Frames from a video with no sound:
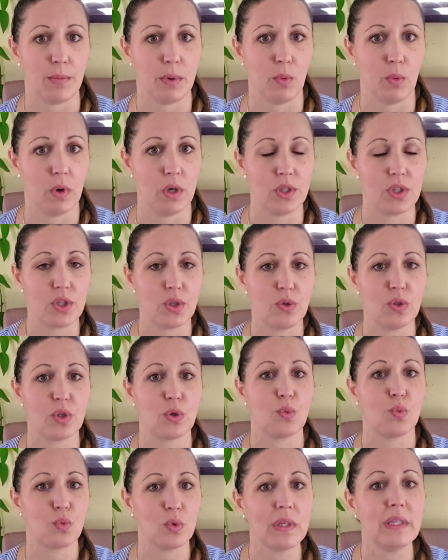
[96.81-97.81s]
It wants you
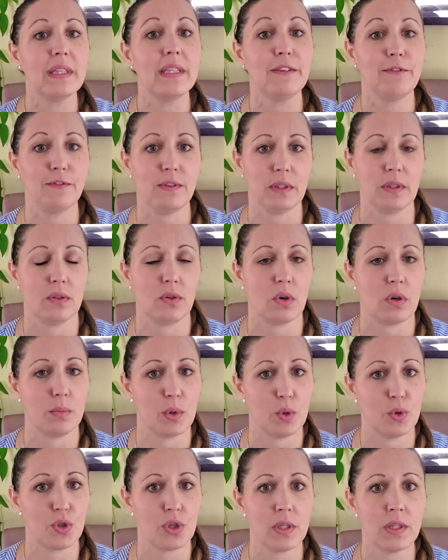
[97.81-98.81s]
to really feel your
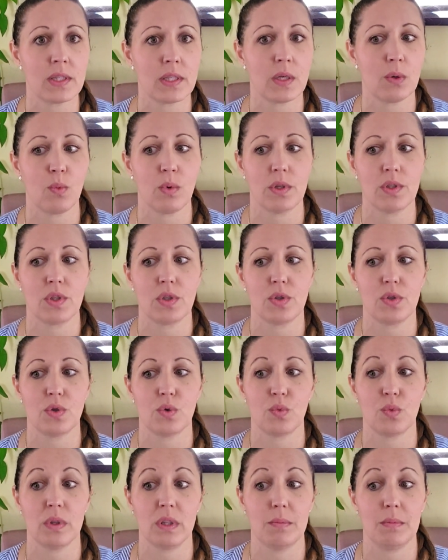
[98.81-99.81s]
emotions and it wants you
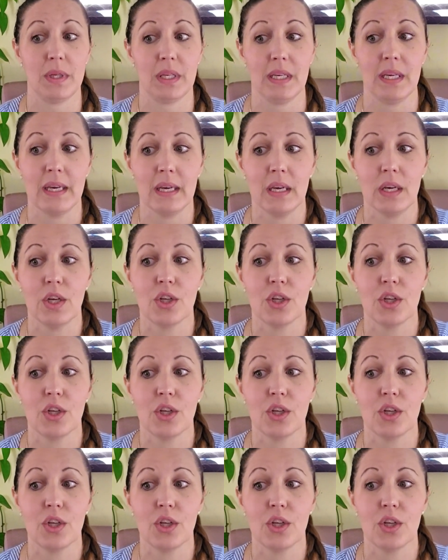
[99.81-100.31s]
to really be